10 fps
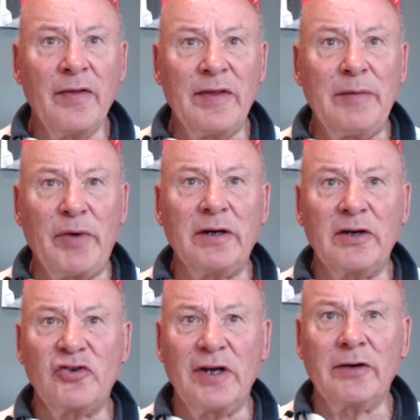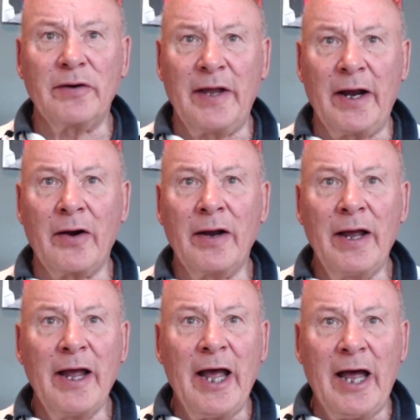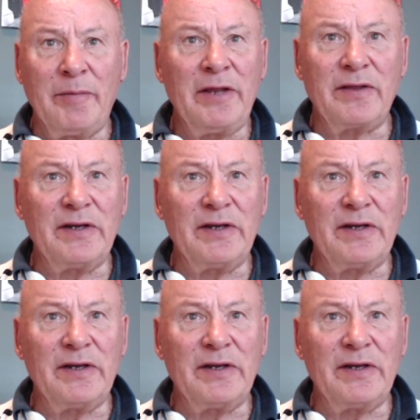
the picnic shelter there, and meet